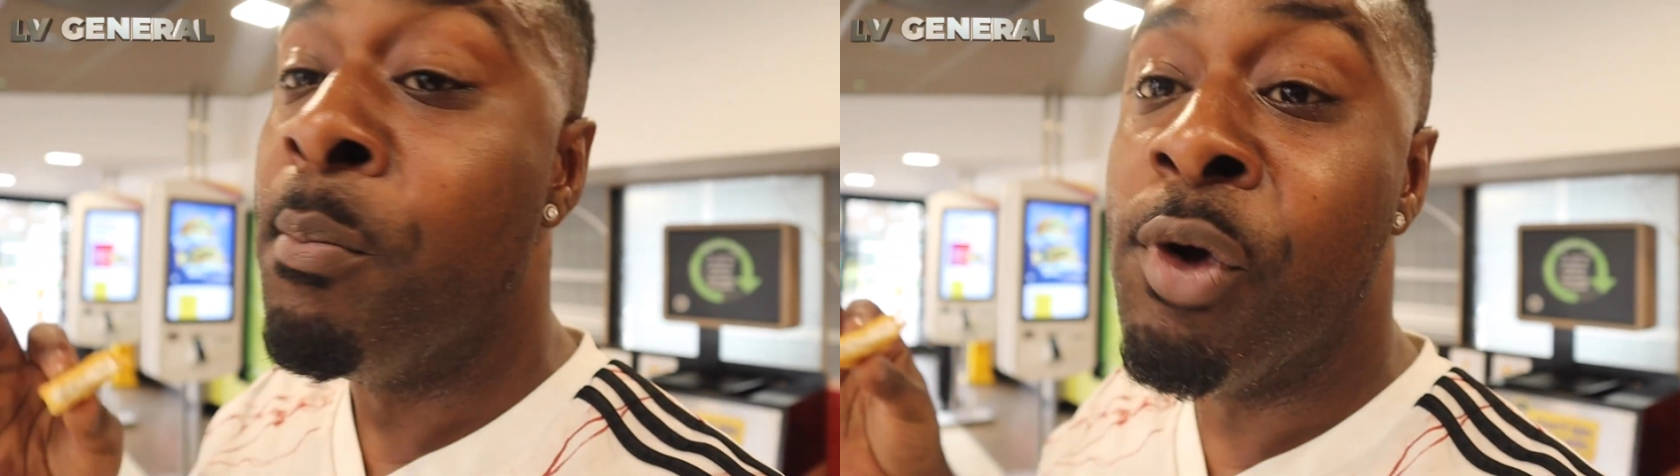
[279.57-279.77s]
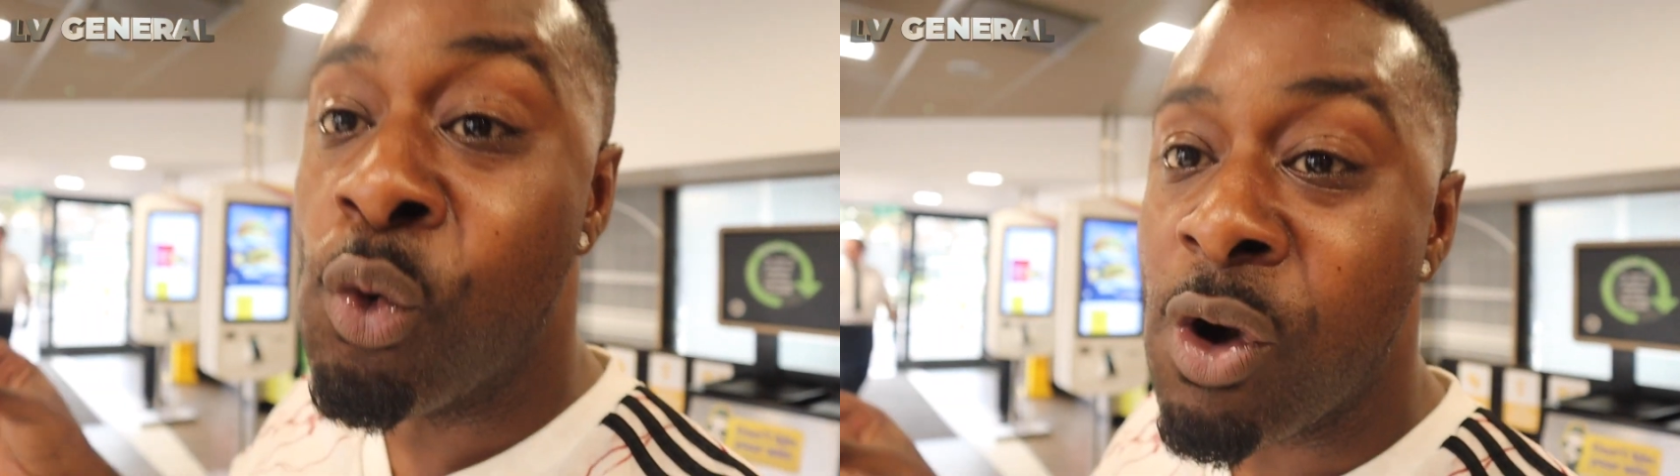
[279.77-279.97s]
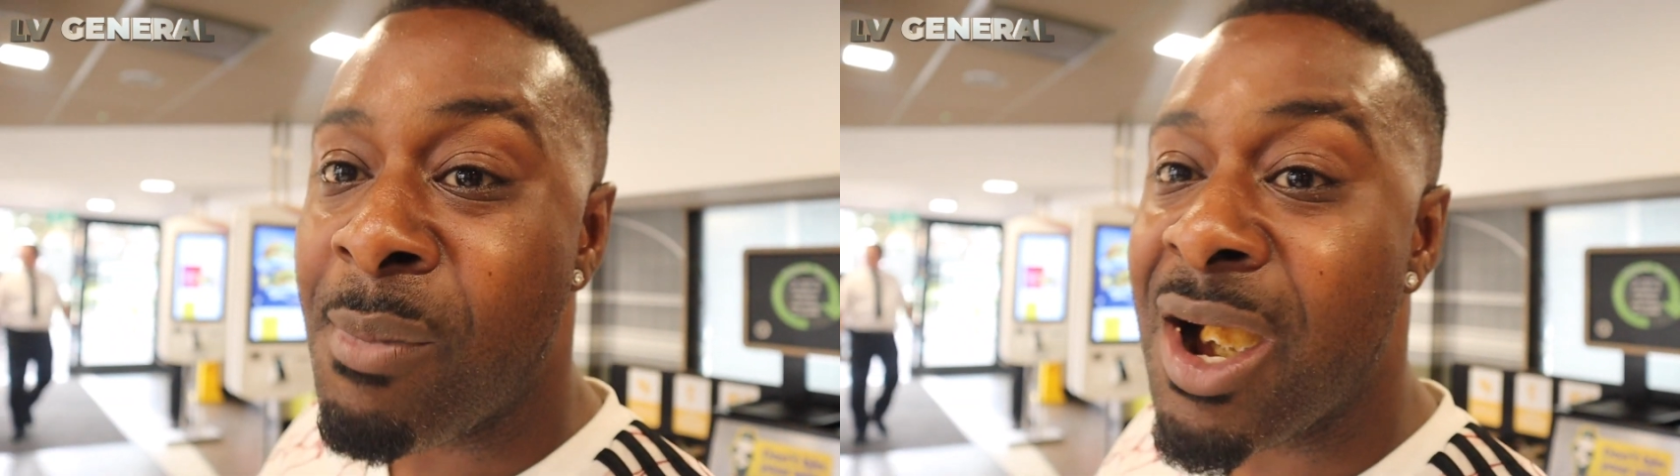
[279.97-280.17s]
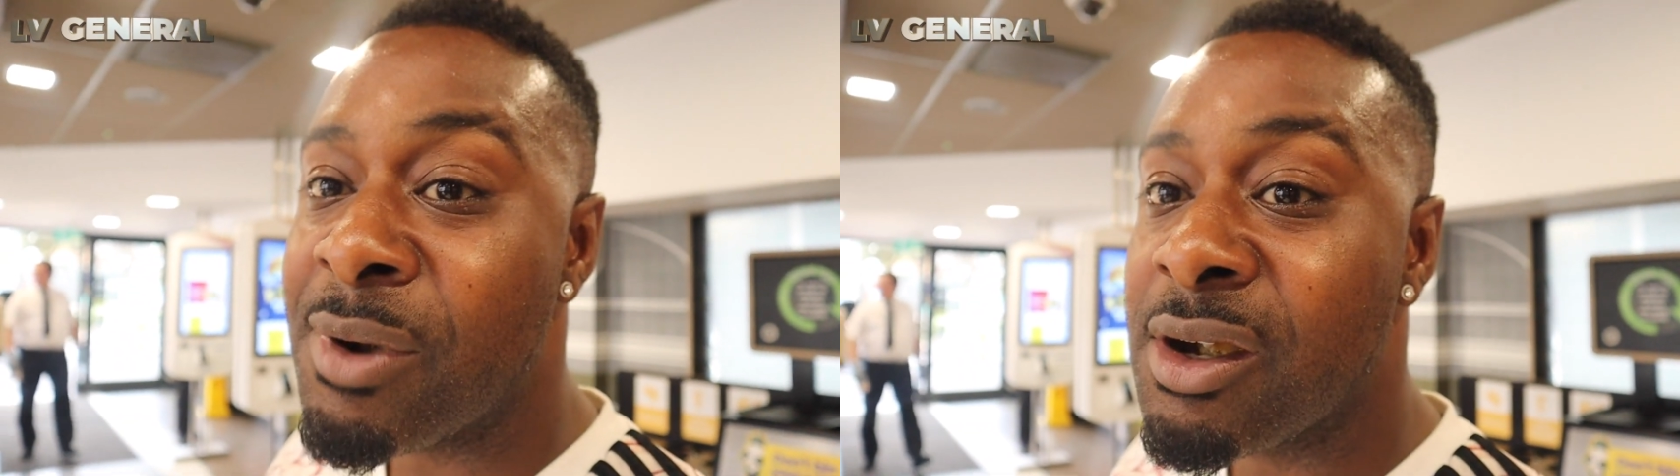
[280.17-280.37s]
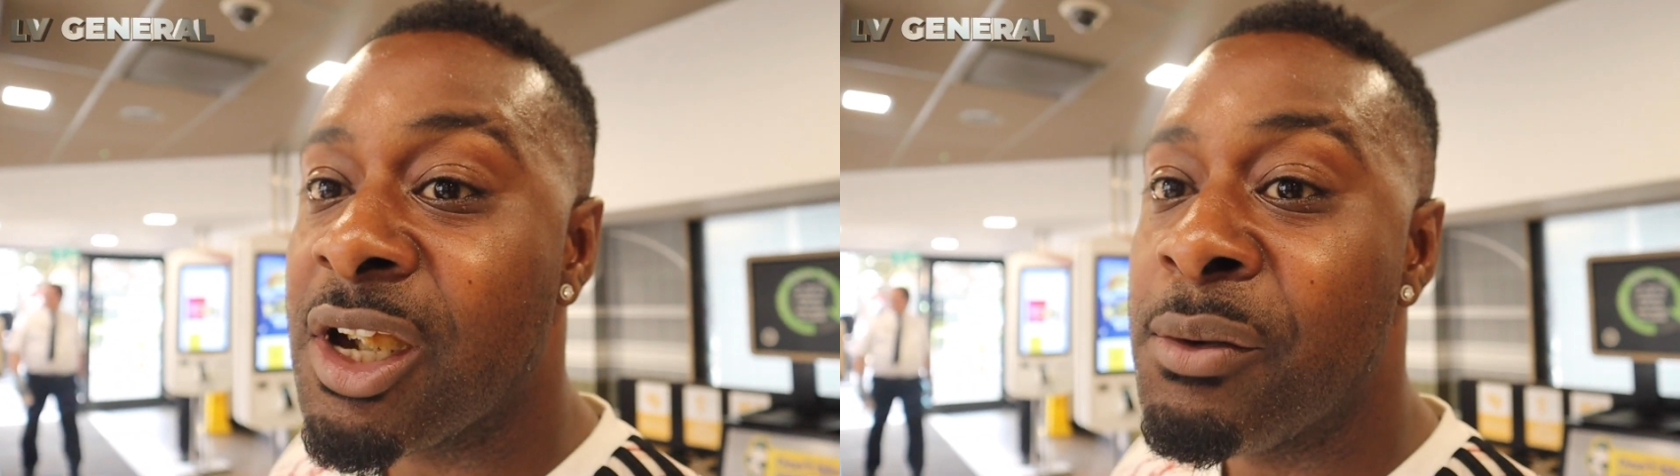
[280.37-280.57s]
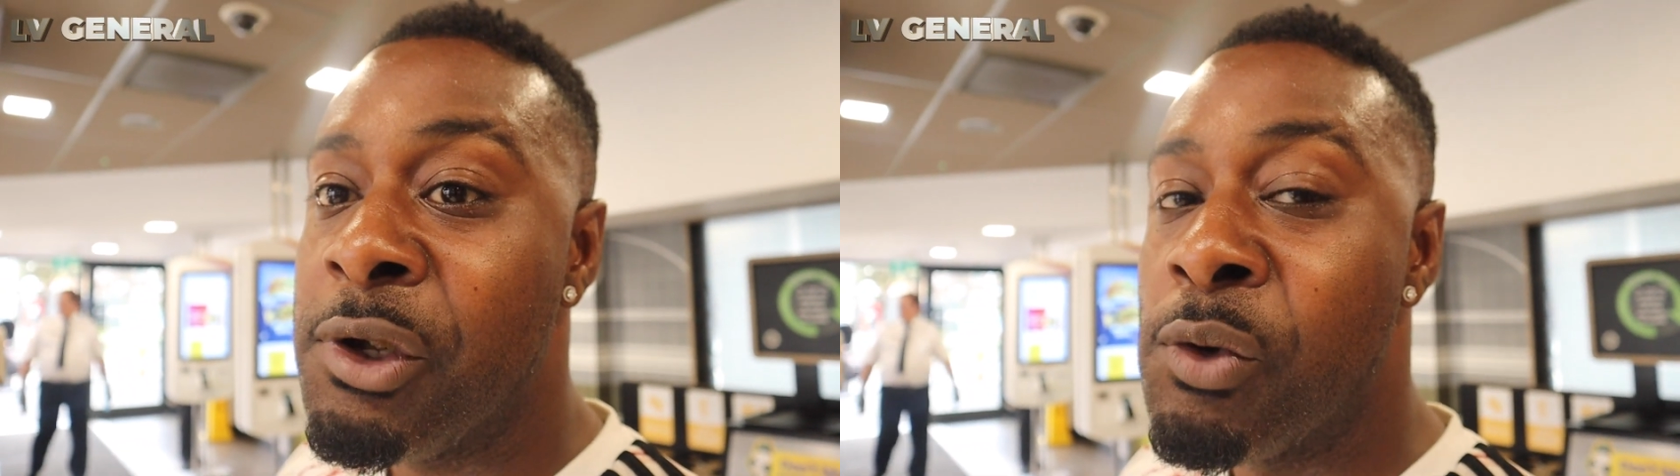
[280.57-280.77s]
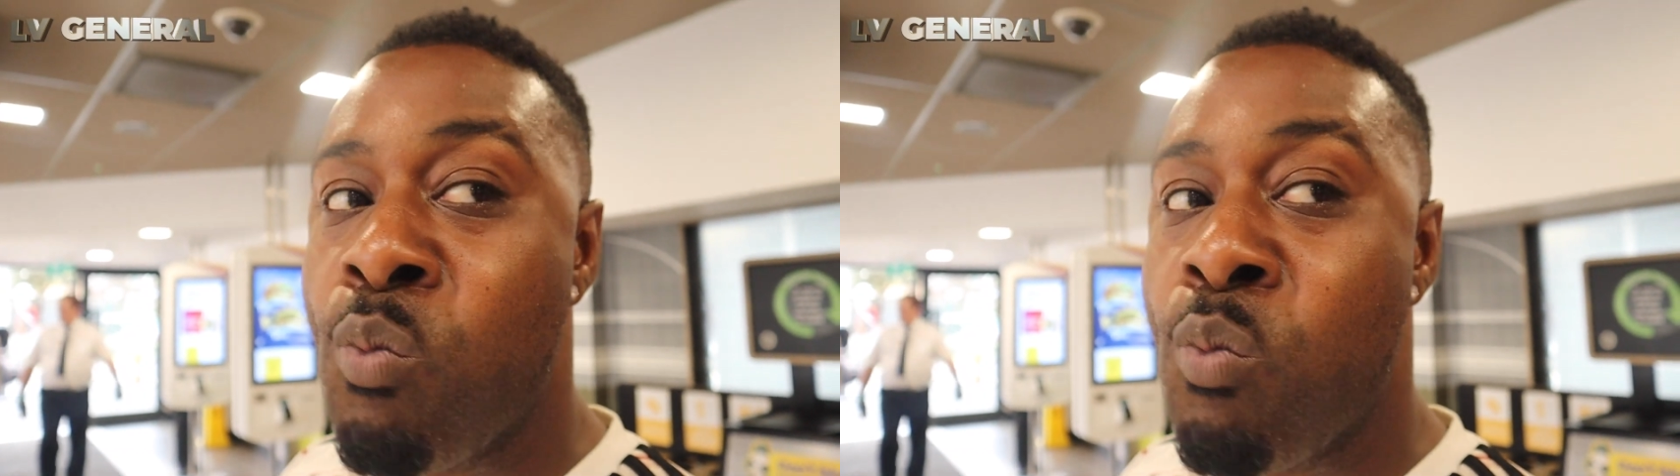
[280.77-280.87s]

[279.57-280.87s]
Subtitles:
meal what my man gave me.